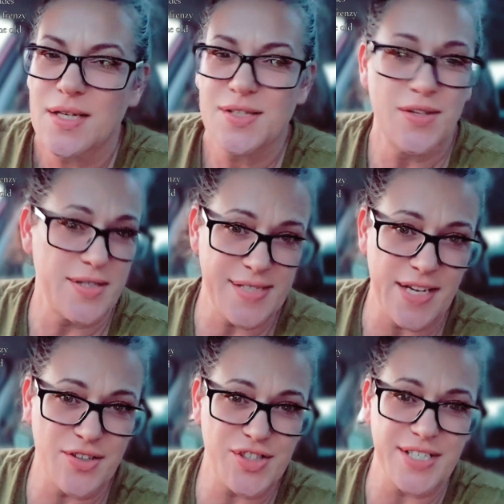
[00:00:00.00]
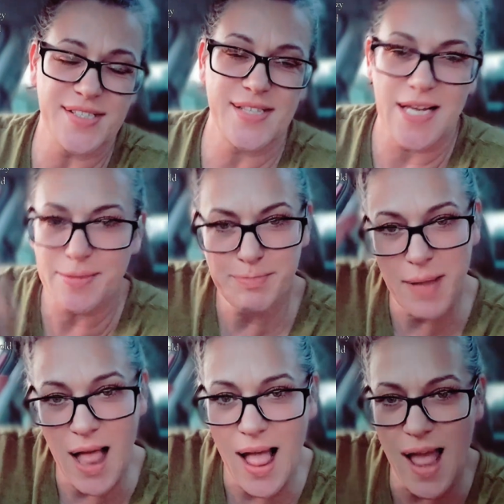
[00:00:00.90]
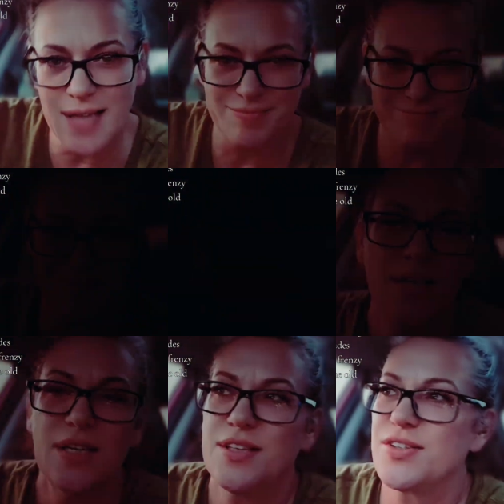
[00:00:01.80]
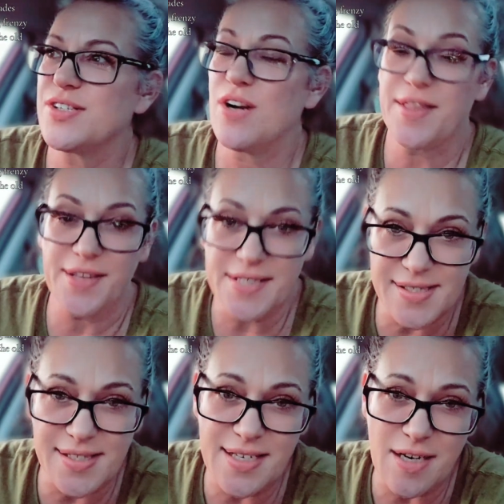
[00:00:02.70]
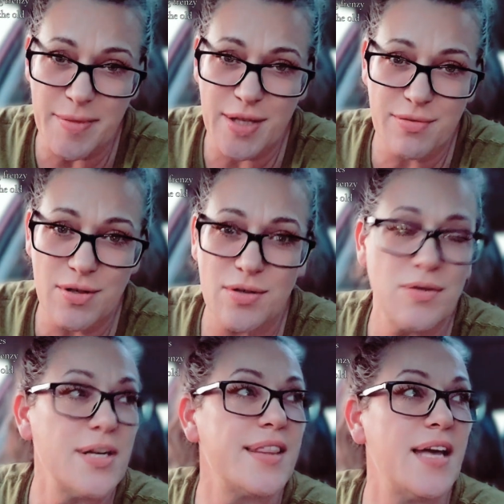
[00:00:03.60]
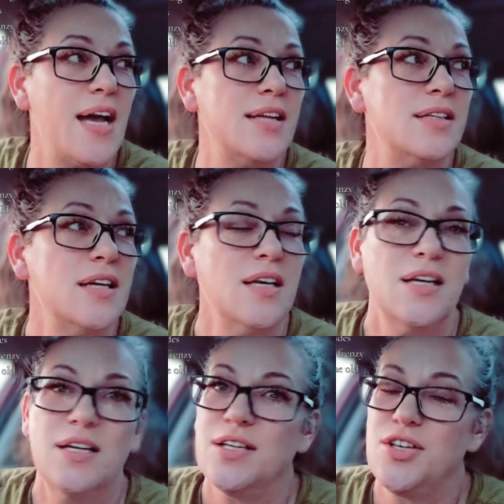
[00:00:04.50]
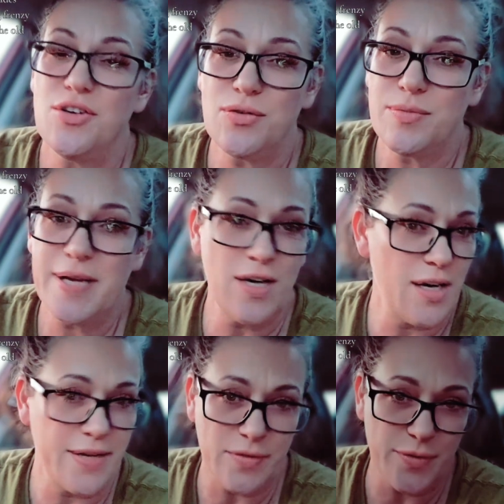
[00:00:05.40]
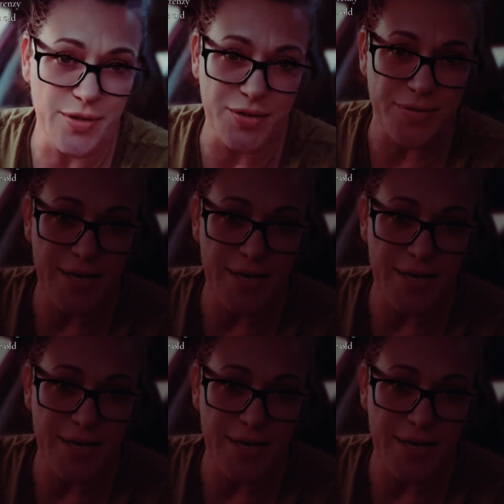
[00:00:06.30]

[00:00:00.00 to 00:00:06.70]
So this energy is like, blah. There's an authenticity coming through that you may not have a filter